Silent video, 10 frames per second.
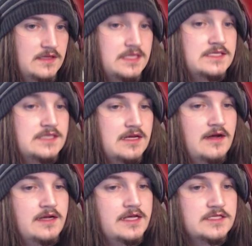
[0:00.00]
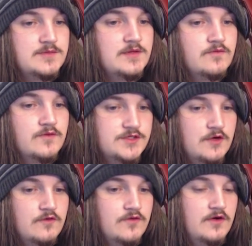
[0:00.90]
this card has been
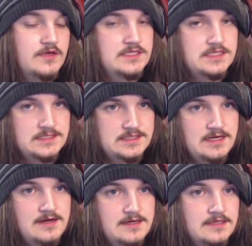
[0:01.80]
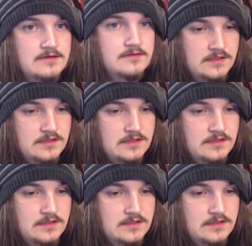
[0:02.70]
resolved on its discarding.